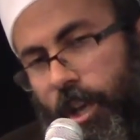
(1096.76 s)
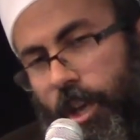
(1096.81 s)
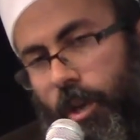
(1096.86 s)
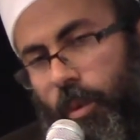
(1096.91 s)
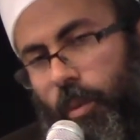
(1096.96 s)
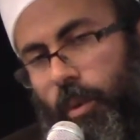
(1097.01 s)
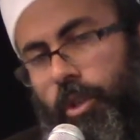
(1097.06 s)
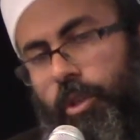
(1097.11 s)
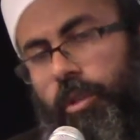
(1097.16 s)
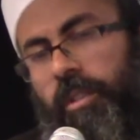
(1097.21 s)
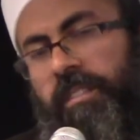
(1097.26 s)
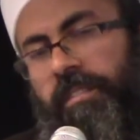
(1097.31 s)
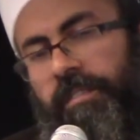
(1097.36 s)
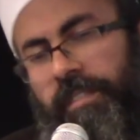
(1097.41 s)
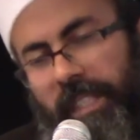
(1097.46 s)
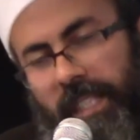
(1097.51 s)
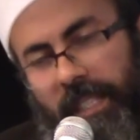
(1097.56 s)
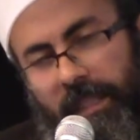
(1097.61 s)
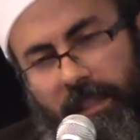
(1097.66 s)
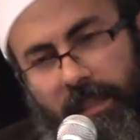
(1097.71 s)
we should
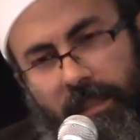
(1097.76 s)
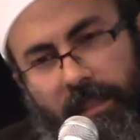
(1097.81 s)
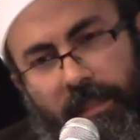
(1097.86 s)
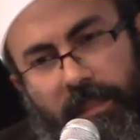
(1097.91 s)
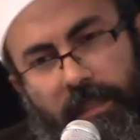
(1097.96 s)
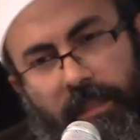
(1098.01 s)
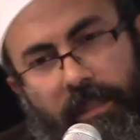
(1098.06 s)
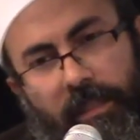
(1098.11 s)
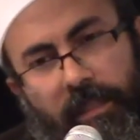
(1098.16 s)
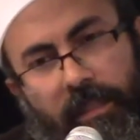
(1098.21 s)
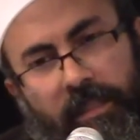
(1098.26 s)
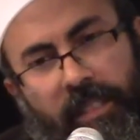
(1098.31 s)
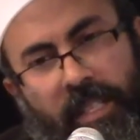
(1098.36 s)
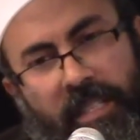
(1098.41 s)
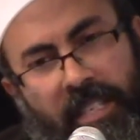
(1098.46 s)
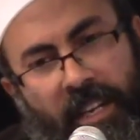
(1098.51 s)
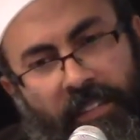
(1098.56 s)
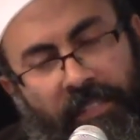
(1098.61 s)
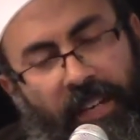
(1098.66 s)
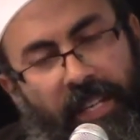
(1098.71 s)
feel the
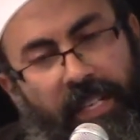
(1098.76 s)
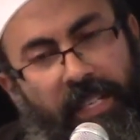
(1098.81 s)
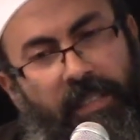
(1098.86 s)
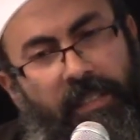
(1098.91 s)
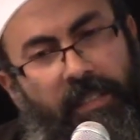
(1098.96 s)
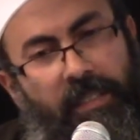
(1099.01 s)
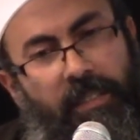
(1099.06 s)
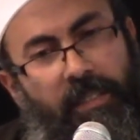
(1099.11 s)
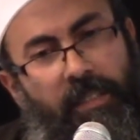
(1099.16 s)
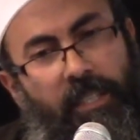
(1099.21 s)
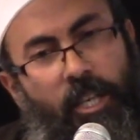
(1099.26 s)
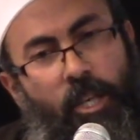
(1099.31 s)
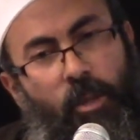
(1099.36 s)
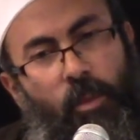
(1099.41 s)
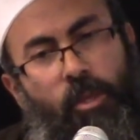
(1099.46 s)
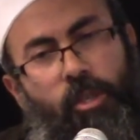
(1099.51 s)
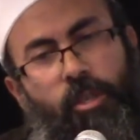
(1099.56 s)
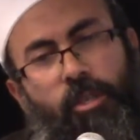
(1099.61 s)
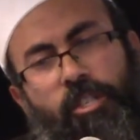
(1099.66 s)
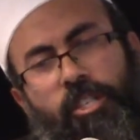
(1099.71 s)
suffering,
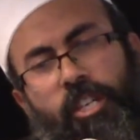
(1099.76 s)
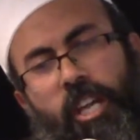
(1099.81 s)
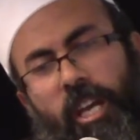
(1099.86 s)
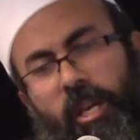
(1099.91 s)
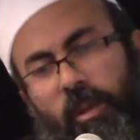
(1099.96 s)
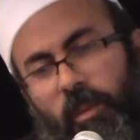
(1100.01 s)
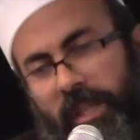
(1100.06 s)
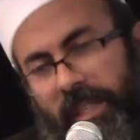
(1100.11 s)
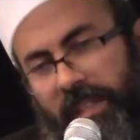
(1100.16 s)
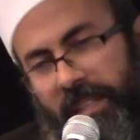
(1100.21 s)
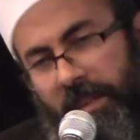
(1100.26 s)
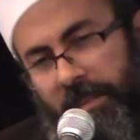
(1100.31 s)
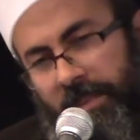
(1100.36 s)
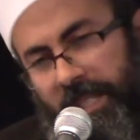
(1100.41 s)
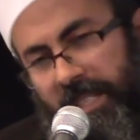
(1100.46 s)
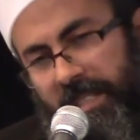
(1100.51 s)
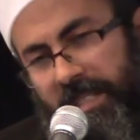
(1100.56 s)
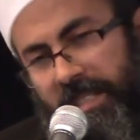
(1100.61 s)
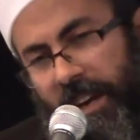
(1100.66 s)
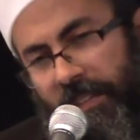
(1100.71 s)
we should share with them
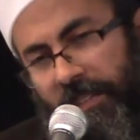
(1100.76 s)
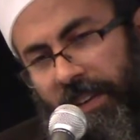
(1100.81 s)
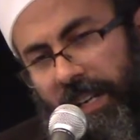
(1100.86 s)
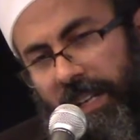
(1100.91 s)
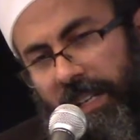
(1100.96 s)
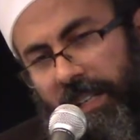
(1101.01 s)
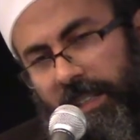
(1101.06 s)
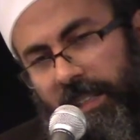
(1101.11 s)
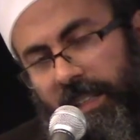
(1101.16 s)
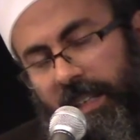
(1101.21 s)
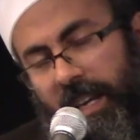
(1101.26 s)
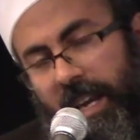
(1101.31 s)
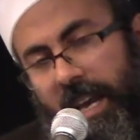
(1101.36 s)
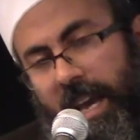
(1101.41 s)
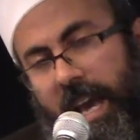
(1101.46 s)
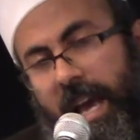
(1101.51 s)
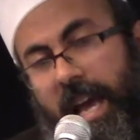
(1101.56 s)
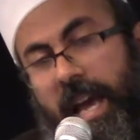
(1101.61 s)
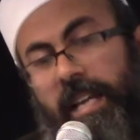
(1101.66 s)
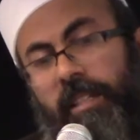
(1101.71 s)
the suffering,
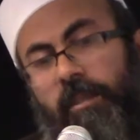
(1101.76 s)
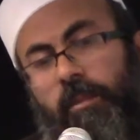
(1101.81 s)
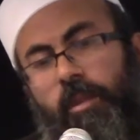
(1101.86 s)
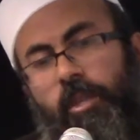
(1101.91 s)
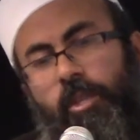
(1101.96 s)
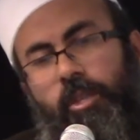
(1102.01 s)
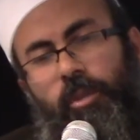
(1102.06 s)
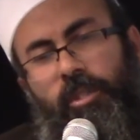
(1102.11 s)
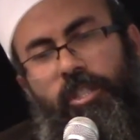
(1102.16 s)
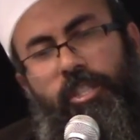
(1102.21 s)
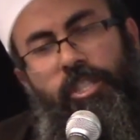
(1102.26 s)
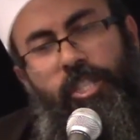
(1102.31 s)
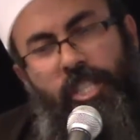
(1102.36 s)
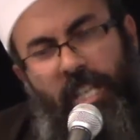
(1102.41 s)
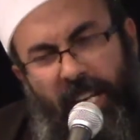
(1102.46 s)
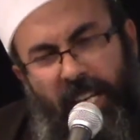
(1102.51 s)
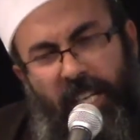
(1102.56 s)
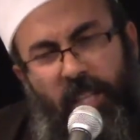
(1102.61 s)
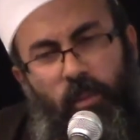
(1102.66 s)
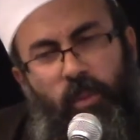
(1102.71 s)
and we should
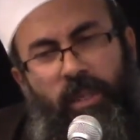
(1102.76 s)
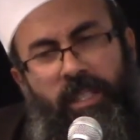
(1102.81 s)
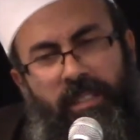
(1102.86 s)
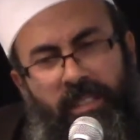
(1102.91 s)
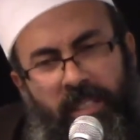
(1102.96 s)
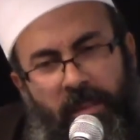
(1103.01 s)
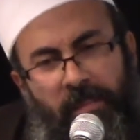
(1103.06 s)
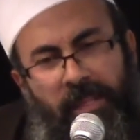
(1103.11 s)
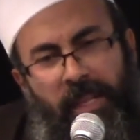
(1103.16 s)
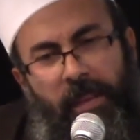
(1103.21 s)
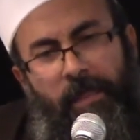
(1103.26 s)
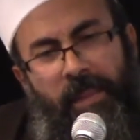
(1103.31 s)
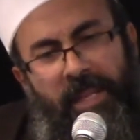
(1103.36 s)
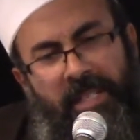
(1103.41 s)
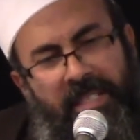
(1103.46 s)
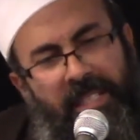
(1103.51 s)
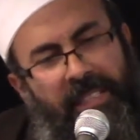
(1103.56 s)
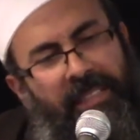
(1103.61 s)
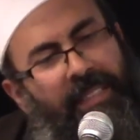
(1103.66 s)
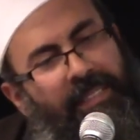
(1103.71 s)
share with them the
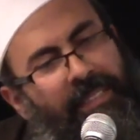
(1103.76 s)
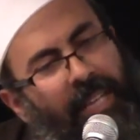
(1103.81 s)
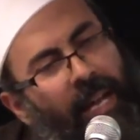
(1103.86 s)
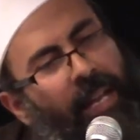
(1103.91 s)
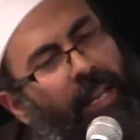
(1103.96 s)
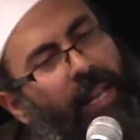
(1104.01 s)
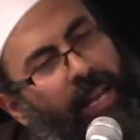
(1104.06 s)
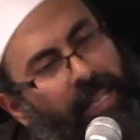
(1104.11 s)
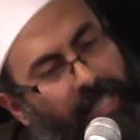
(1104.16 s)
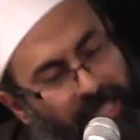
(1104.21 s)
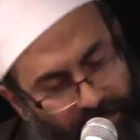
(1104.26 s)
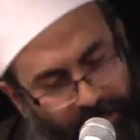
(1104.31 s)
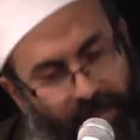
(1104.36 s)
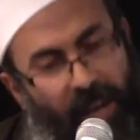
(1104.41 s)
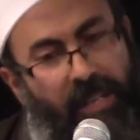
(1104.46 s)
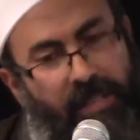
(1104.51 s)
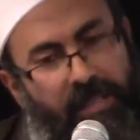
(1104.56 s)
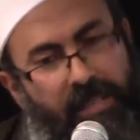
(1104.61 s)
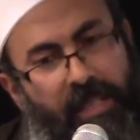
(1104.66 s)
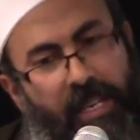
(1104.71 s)
blessing that Allah give
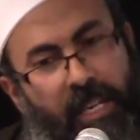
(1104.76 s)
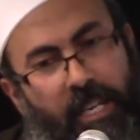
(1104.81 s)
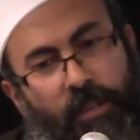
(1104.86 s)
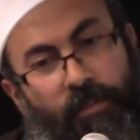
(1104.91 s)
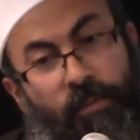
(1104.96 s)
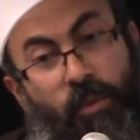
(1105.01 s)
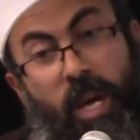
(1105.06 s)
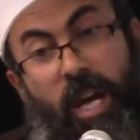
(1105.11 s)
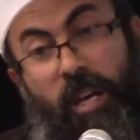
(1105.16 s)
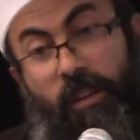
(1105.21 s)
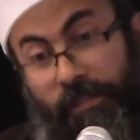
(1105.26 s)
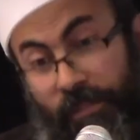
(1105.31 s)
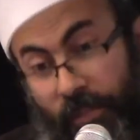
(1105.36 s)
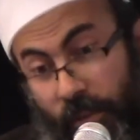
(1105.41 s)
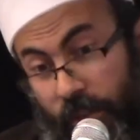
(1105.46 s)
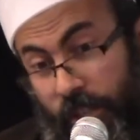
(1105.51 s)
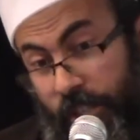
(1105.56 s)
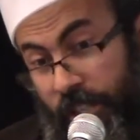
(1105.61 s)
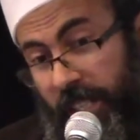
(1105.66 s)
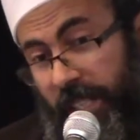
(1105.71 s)
us. If we are
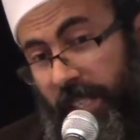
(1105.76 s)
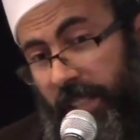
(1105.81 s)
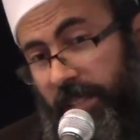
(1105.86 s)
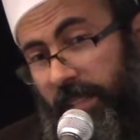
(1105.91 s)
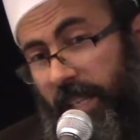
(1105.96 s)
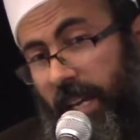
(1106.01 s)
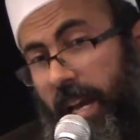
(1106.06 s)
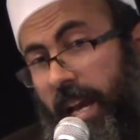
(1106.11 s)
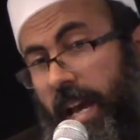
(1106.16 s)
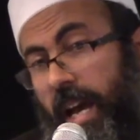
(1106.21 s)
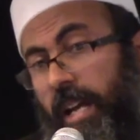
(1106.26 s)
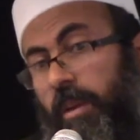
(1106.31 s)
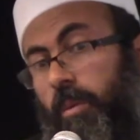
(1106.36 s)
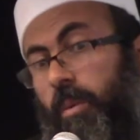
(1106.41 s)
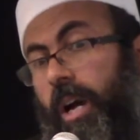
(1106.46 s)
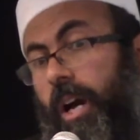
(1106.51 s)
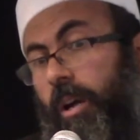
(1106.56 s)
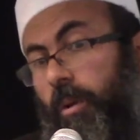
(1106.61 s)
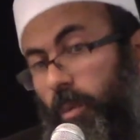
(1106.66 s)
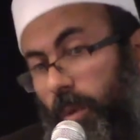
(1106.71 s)
fortunate and
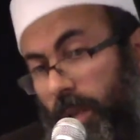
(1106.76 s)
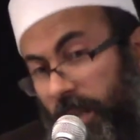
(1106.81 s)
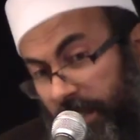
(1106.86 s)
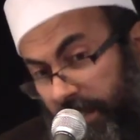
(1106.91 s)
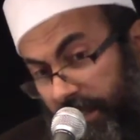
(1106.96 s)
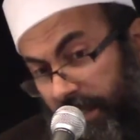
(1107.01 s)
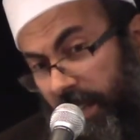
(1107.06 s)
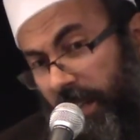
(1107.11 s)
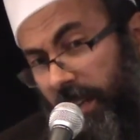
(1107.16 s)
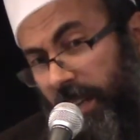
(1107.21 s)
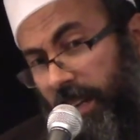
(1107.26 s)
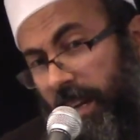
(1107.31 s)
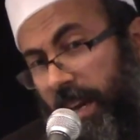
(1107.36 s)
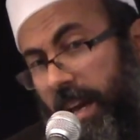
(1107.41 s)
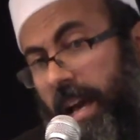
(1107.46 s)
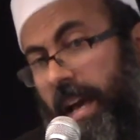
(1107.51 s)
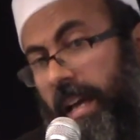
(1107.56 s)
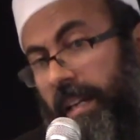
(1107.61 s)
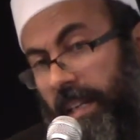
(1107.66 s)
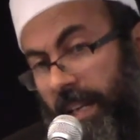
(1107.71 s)
we are wealthy
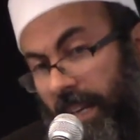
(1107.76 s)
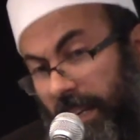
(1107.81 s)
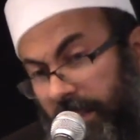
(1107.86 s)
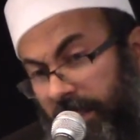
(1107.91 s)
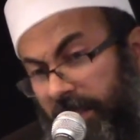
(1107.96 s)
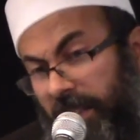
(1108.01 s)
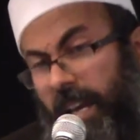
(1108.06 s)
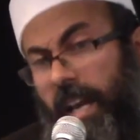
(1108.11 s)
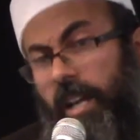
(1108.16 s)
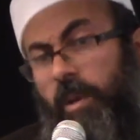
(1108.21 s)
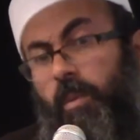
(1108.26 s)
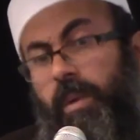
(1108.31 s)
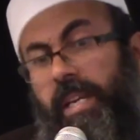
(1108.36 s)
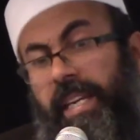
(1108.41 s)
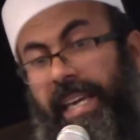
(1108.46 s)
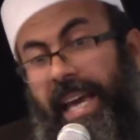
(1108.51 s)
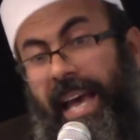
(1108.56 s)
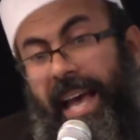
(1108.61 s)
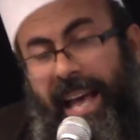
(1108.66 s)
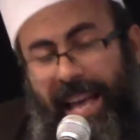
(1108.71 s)
and healthy and we
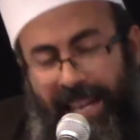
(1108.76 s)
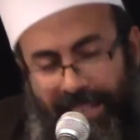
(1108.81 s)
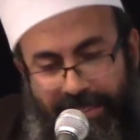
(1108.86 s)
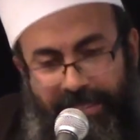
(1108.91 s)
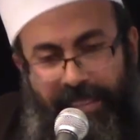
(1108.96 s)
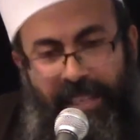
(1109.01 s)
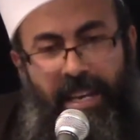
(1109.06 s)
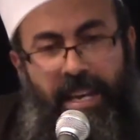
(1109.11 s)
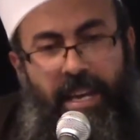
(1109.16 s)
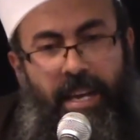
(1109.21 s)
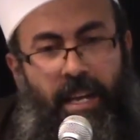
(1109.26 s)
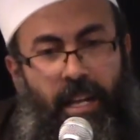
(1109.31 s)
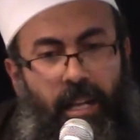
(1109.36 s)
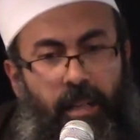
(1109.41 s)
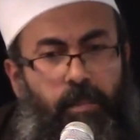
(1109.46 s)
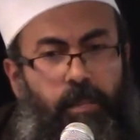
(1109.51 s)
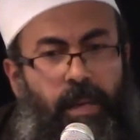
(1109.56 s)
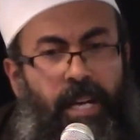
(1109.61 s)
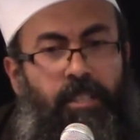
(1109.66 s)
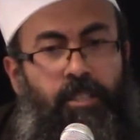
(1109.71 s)
can
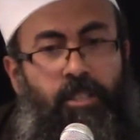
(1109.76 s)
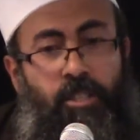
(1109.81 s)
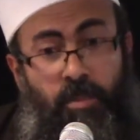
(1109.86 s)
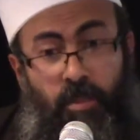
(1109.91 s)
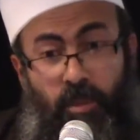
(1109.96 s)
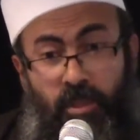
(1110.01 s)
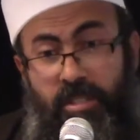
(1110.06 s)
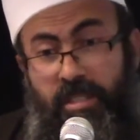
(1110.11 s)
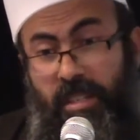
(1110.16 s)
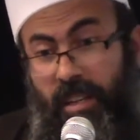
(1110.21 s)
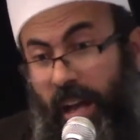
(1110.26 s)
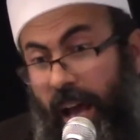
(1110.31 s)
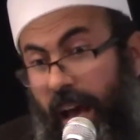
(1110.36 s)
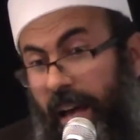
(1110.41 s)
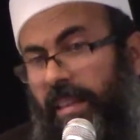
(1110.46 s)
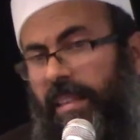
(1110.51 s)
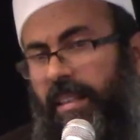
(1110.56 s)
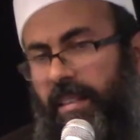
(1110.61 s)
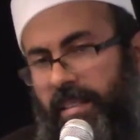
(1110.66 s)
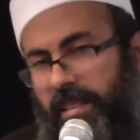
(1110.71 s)
help and sponsor
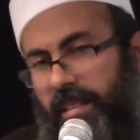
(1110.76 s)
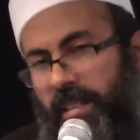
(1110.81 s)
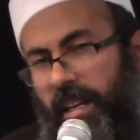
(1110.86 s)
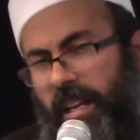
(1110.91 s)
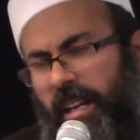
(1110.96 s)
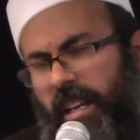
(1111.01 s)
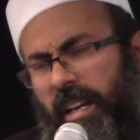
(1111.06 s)
others,